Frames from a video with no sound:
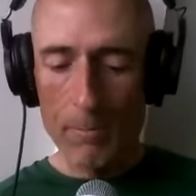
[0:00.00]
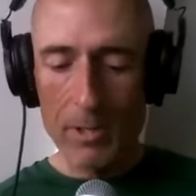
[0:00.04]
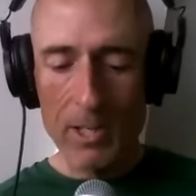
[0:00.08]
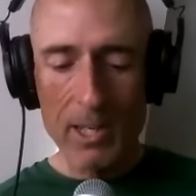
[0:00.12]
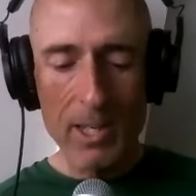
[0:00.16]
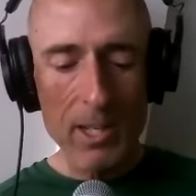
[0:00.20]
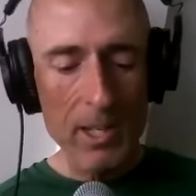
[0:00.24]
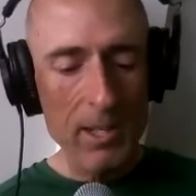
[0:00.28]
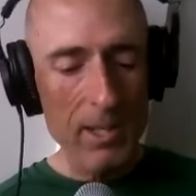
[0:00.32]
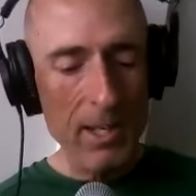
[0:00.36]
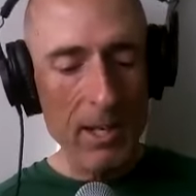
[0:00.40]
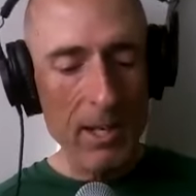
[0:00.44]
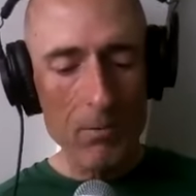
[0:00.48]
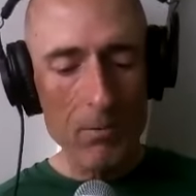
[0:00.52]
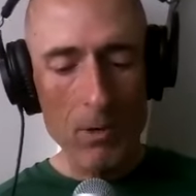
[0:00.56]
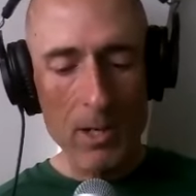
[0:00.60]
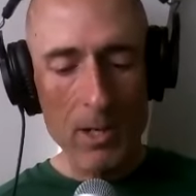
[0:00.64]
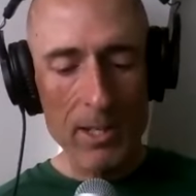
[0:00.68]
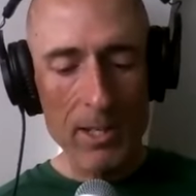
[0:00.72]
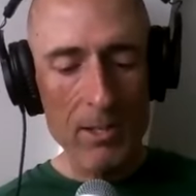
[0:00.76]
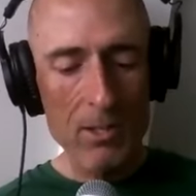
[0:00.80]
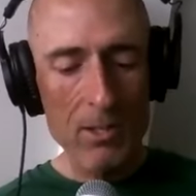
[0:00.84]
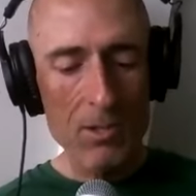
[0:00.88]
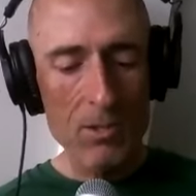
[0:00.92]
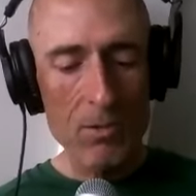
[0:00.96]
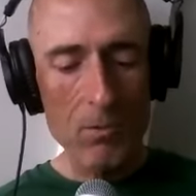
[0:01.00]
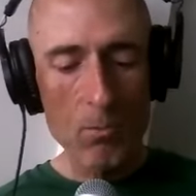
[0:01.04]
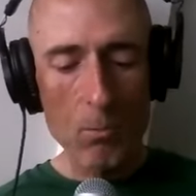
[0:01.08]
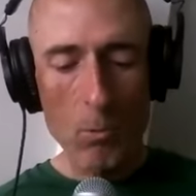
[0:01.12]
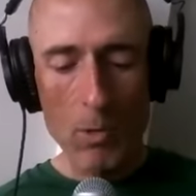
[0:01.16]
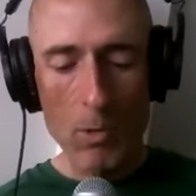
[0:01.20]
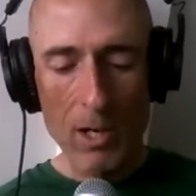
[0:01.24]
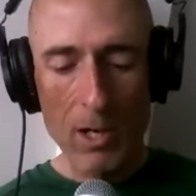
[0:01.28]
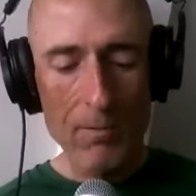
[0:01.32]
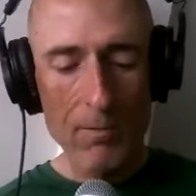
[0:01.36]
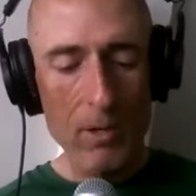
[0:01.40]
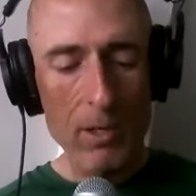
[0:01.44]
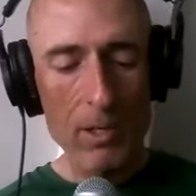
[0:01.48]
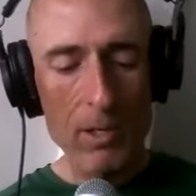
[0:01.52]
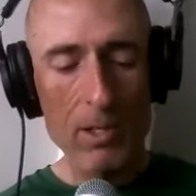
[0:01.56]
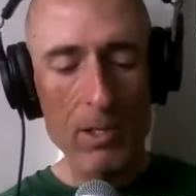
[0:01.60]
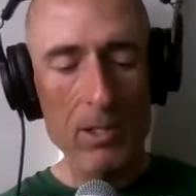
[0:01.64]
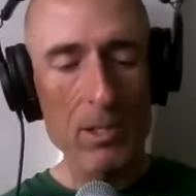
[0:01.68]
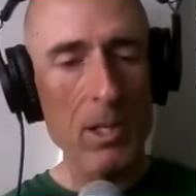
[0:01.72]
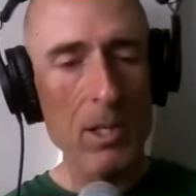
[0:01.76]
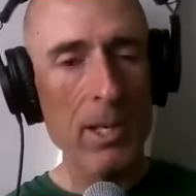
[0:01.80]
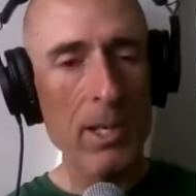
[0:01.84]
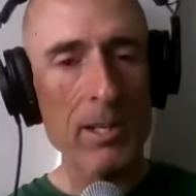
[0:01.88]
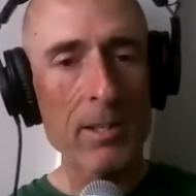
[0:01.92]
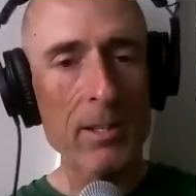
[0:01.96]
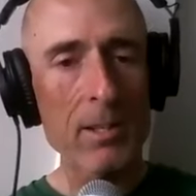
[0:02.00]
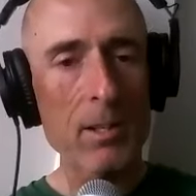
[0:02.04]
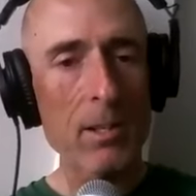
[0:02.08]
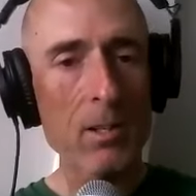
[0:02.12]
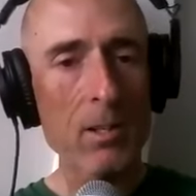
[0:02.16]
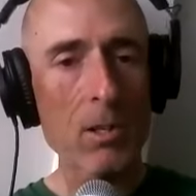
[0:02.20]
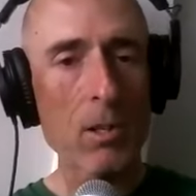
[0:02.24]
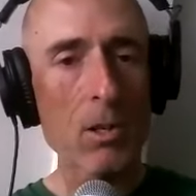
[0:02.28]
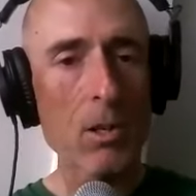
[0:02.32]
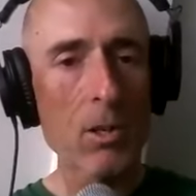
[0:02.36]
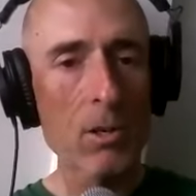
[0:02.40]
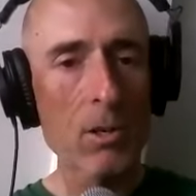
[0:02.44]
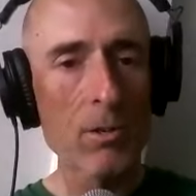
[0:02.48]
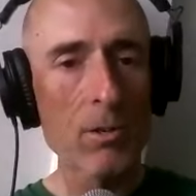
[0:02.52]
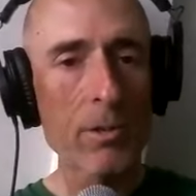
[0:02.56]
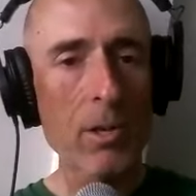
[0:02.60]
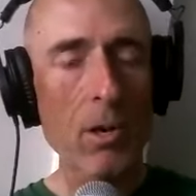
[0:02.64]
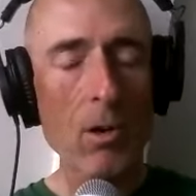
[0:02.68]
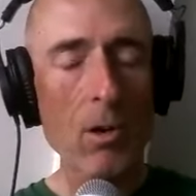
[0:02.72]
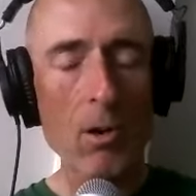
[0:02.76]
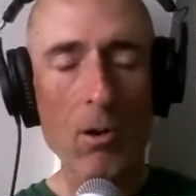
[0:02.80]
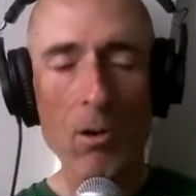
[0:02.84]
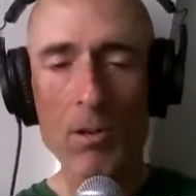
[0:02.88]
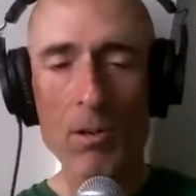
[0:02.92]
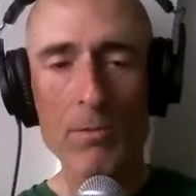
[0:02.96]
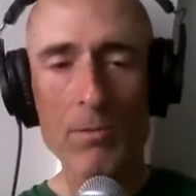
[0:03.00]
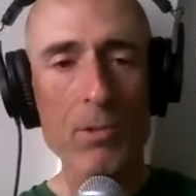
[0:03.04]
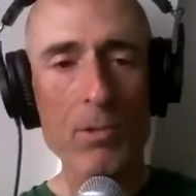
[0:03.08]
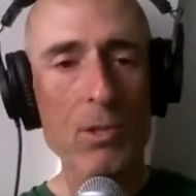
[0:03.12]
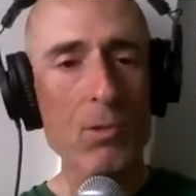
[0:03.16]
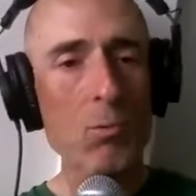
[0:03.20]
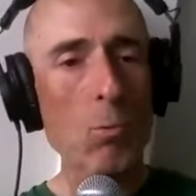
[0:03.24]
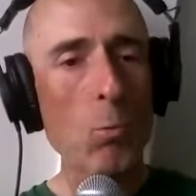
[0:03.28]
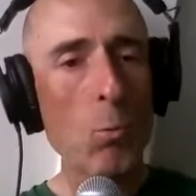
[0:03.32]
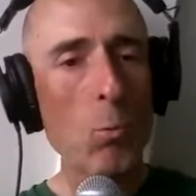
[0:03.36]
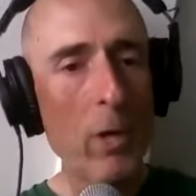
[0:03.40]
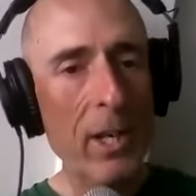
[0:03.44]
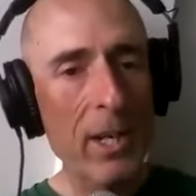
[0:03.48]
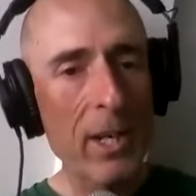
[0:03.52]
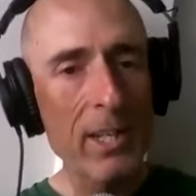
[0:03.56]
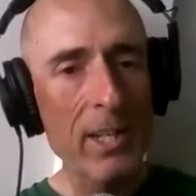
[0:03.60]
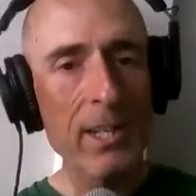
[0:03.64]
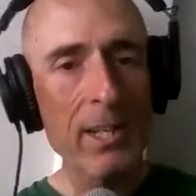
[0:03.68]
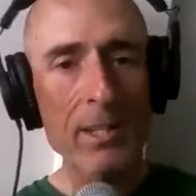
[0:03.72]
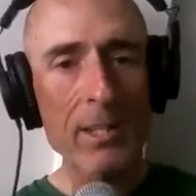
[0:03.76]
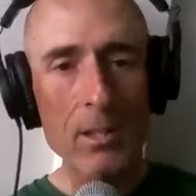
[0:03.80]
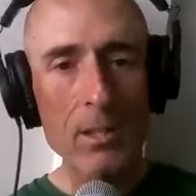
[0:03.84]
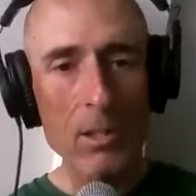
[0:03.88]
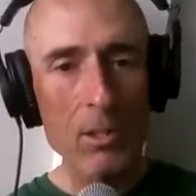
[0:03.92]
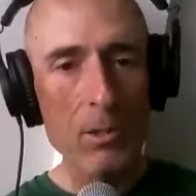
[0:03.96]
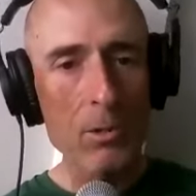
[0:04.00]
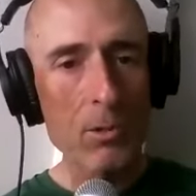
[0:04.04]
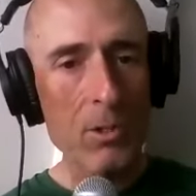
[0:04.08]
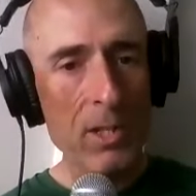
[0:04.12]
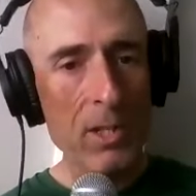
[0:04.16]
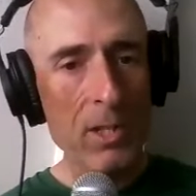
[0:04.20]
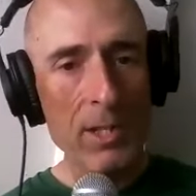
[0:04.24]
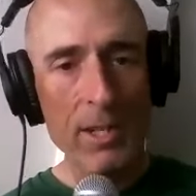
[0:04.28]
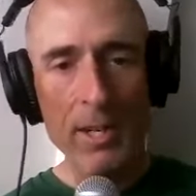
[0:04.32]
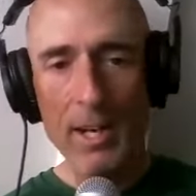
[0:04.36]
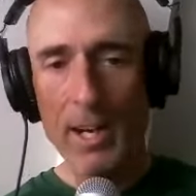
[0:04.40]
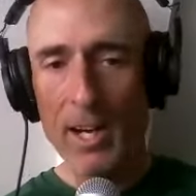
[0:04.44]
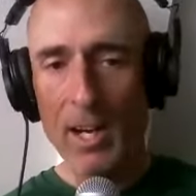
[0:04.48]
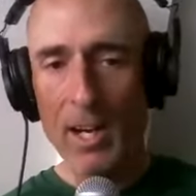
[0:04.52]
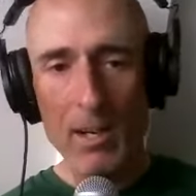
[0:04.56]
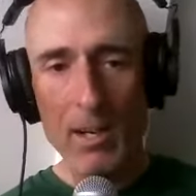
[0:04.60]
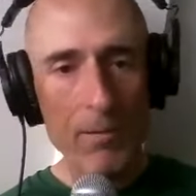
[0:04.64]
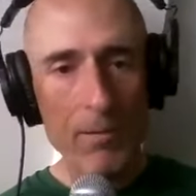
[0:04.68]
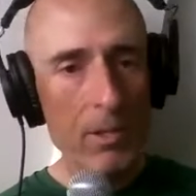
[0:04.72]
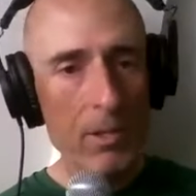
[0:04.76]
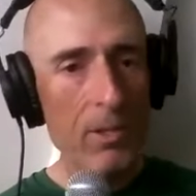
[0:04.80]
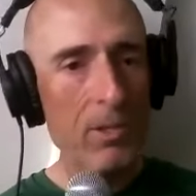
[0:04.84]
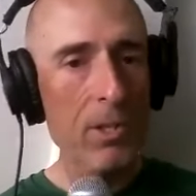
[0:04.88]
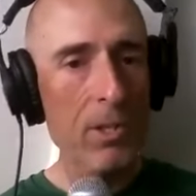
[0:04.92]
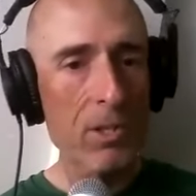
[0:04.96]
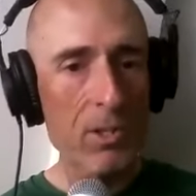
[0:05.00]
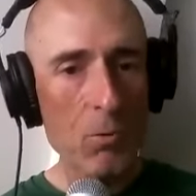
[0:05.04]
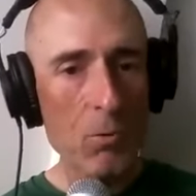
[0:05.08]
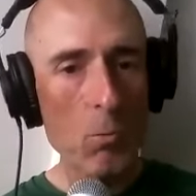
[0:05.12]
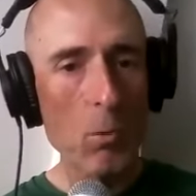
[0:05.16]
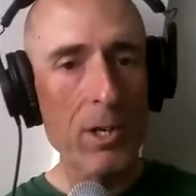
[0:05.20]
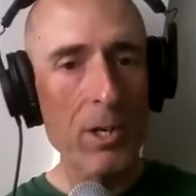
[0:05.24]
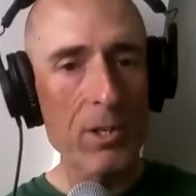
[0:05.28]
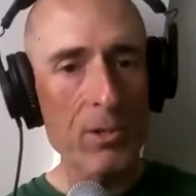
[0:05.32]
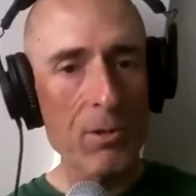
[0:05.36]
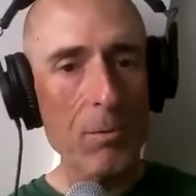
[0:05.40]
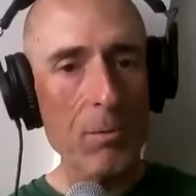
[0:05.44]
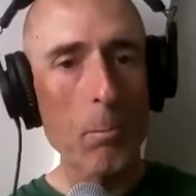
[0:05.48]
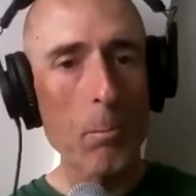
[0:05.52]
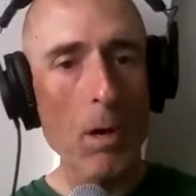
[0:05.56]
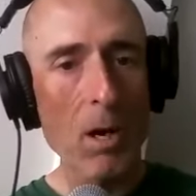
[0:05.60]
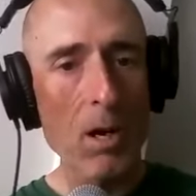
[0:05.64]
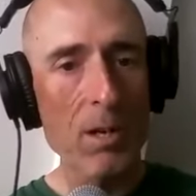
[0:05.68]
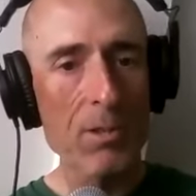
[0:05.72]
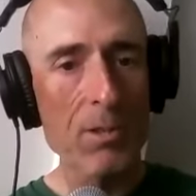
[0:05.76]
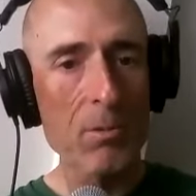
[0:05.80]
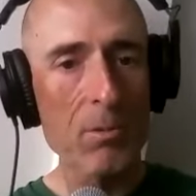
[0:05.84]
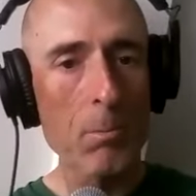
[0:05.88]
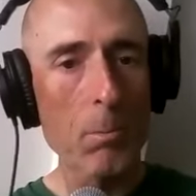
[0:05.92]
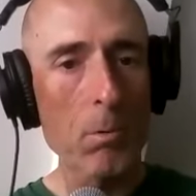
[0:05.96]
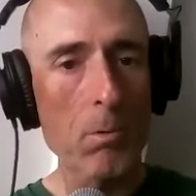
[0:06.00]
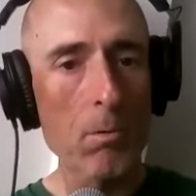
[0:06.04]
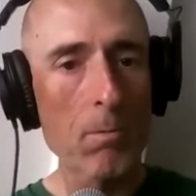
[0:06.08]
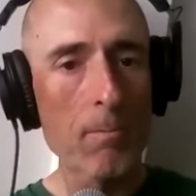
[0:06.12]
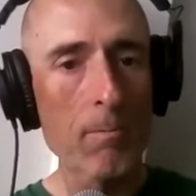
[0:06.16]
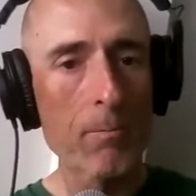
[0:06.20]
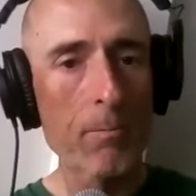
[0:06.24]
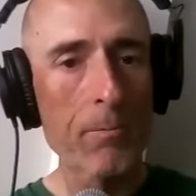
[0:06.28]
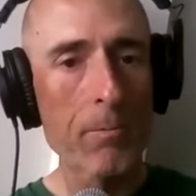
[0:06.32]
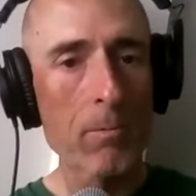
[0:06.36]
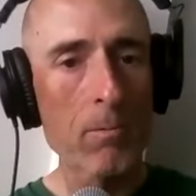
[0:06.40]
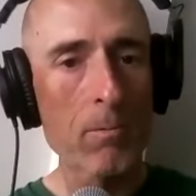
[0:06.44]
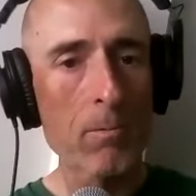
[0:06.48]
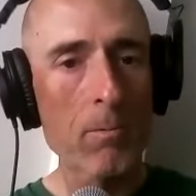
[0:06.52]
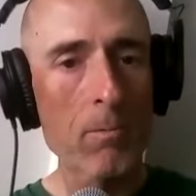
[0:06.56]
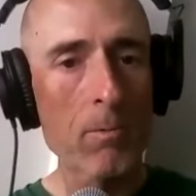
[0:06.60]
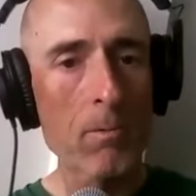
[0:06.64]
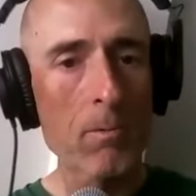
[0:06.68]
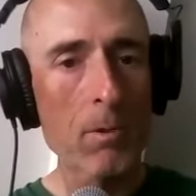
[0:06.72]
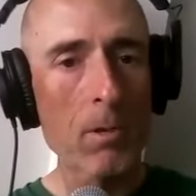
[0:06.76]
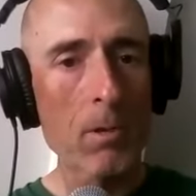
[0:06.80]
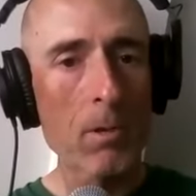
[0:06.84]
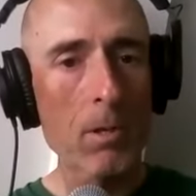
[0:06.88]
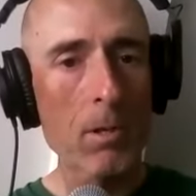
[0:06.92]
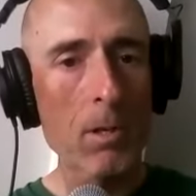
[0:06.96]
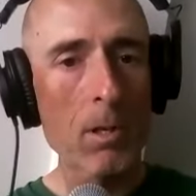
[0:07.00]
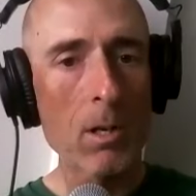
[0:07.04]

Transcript: get in that race whatever it is and learn the art of just winning and losing in every situation possible mm-hmm.